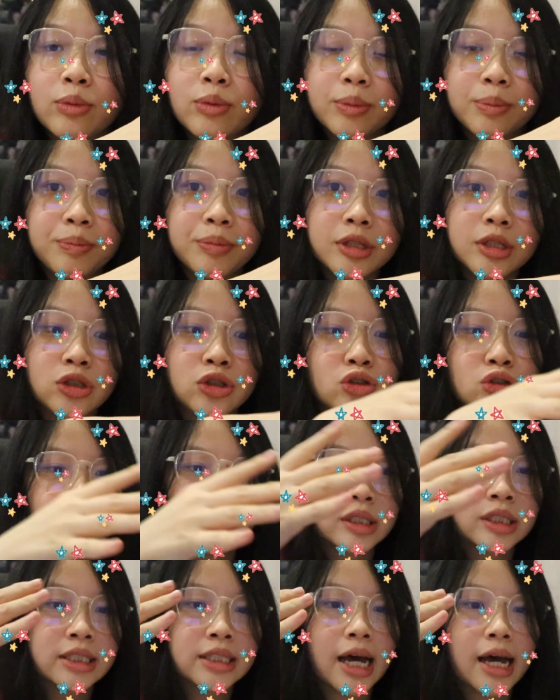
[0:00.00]
would be to
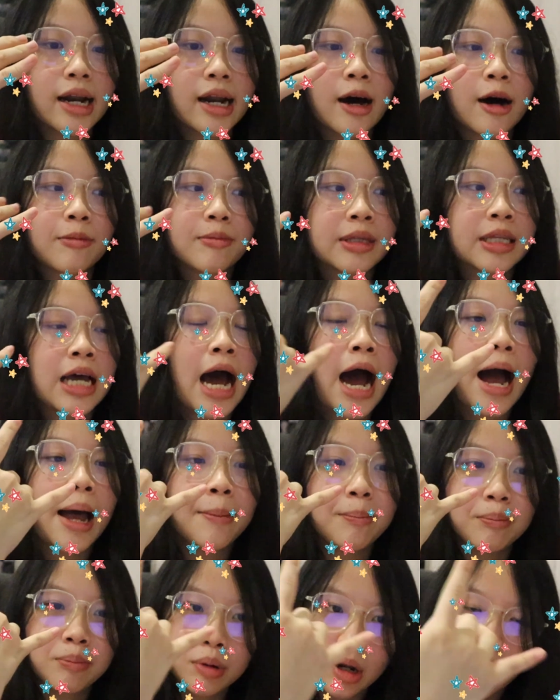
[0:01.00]
set up
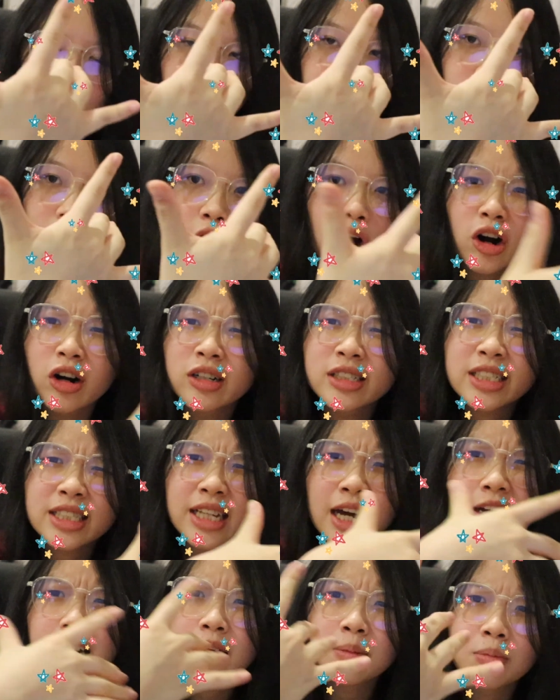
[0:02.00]
time blocks or
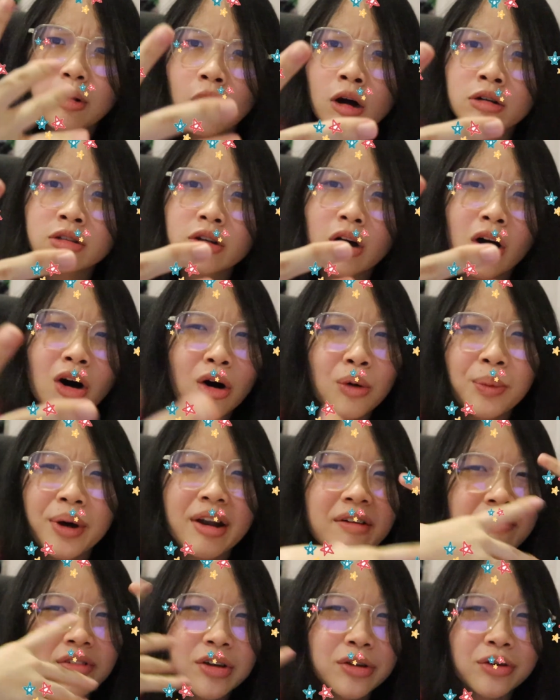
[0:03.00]
study blocks or
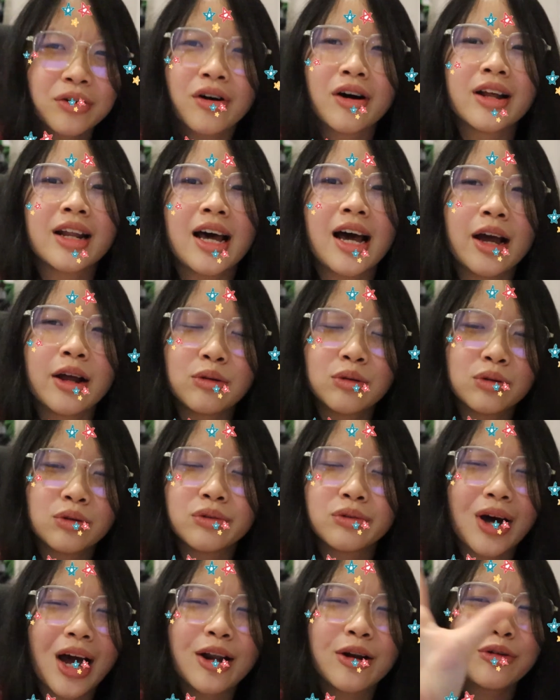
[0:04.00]
whatever you call that. I don't
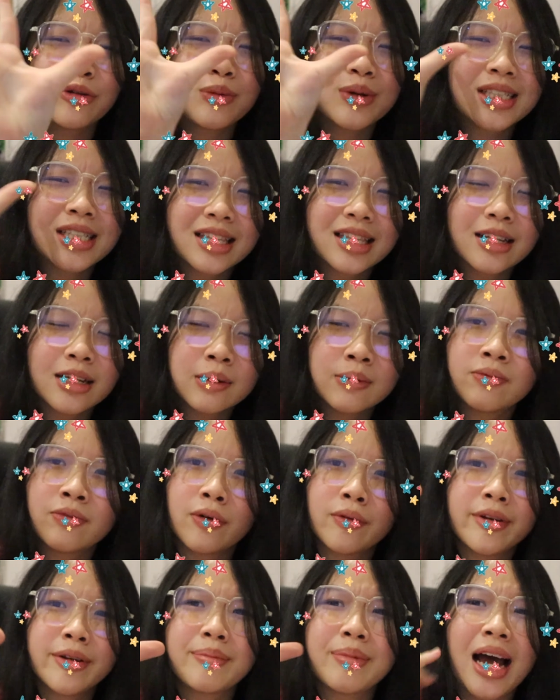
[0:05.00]
know what's the term
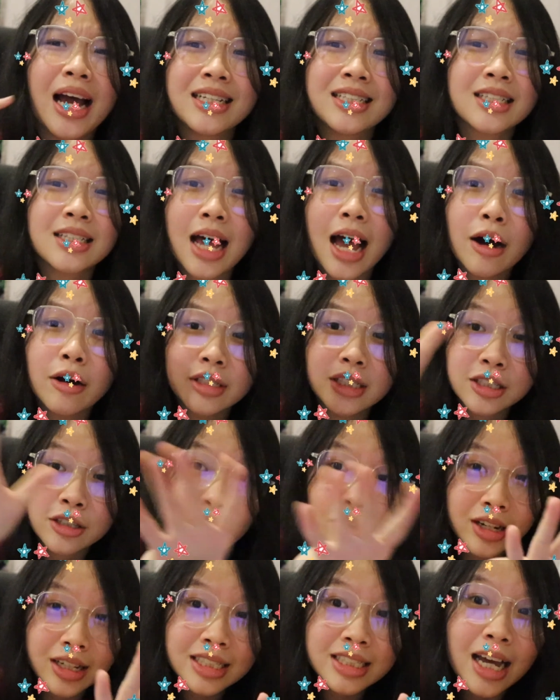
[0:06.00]
for it, but I'll just
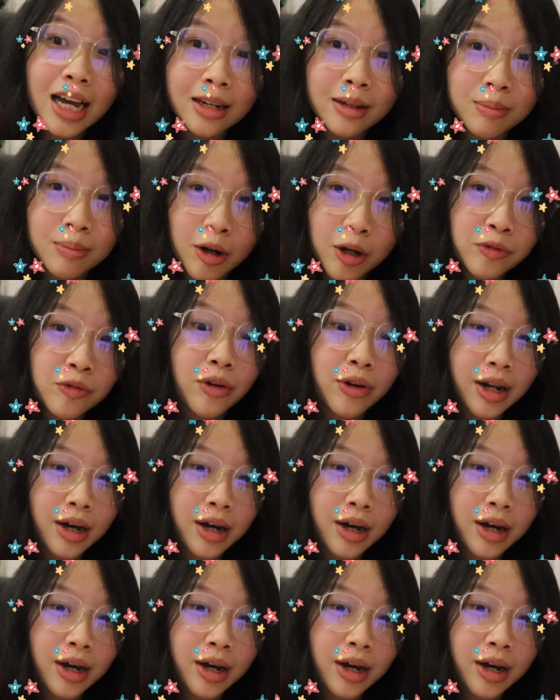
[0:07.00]
call it study blocks for